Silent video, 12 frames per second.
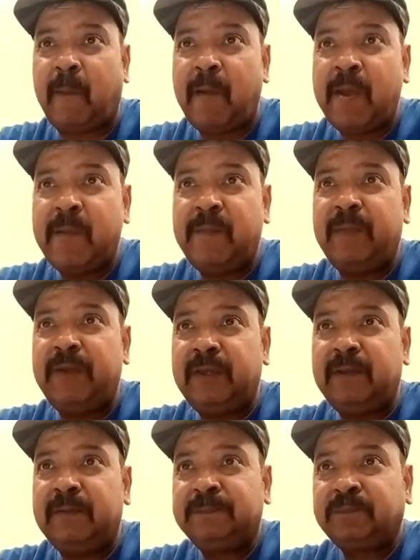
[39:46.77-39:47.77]

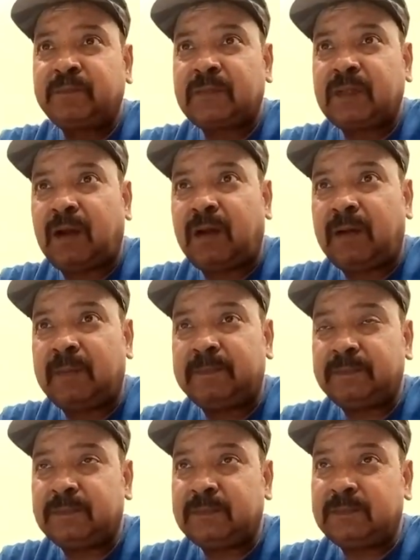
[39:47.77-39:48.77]
maybe uh,
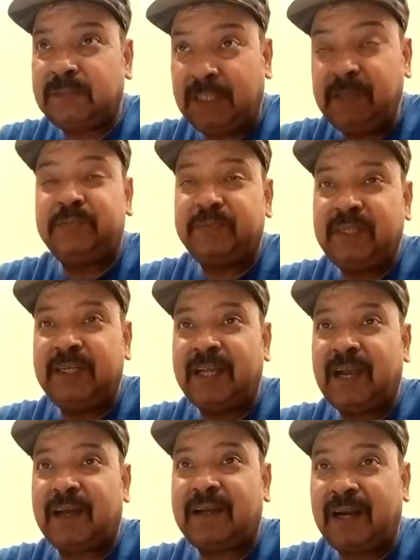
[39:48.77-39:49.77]
if
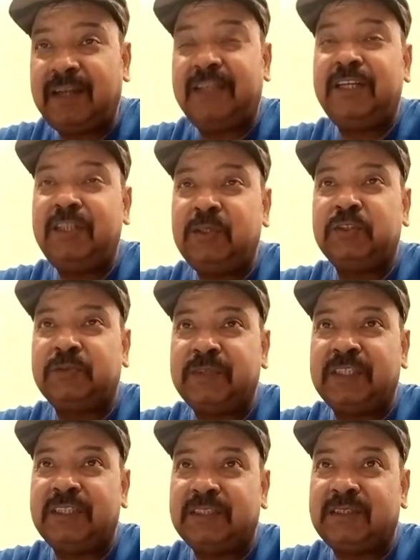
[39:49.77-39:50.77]
India continues with
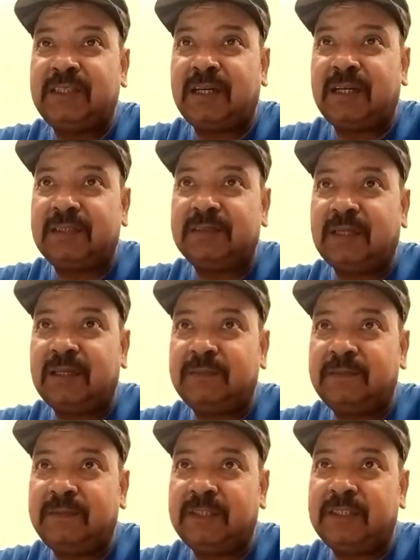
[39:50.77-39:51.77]

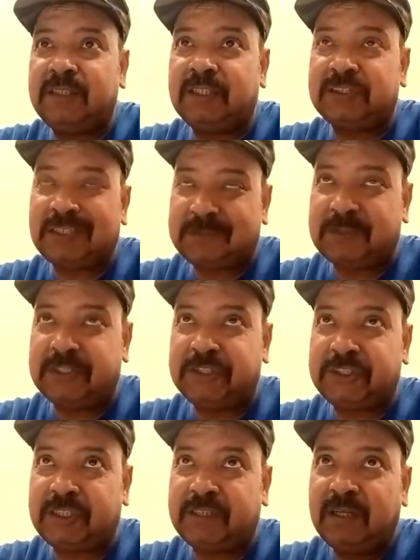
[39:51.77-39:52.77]
with the
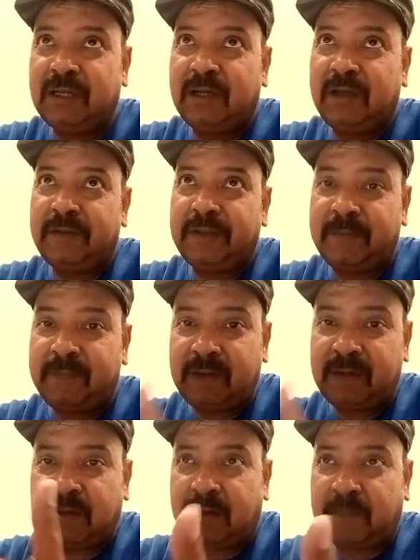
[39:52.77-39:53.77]
suspension, then
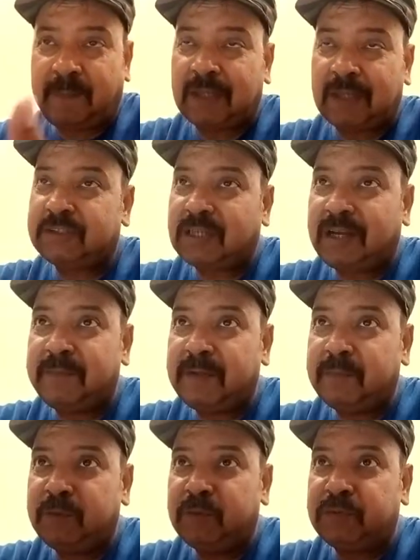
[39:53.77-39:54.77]
Pakistan may
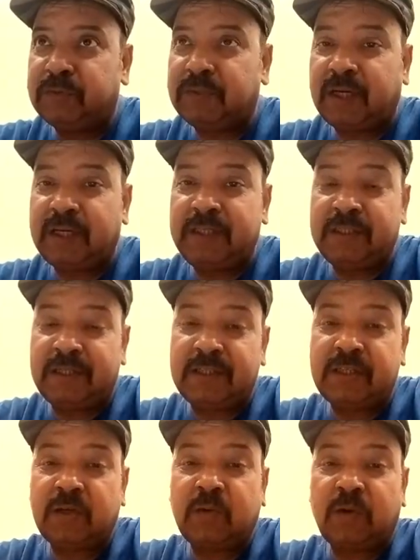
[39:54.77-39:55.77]
move to the
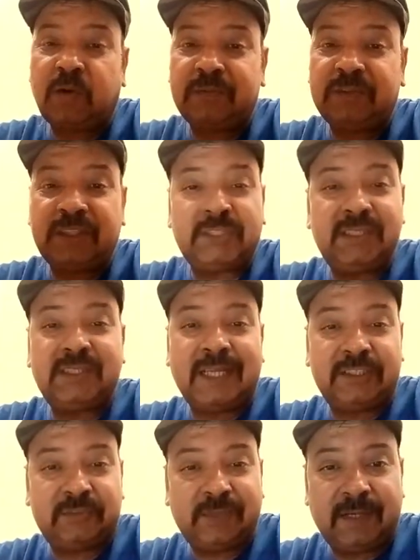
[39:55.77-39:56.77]
International Court of Justice
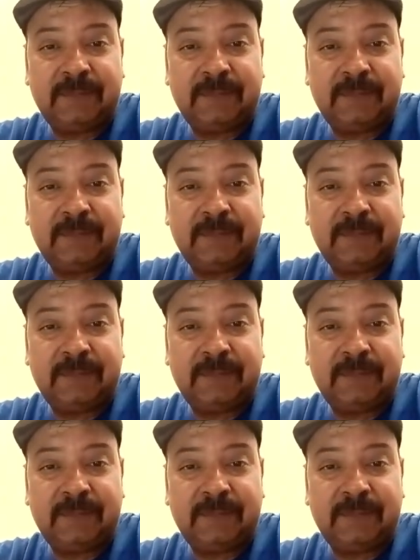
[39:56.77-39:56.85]
as well.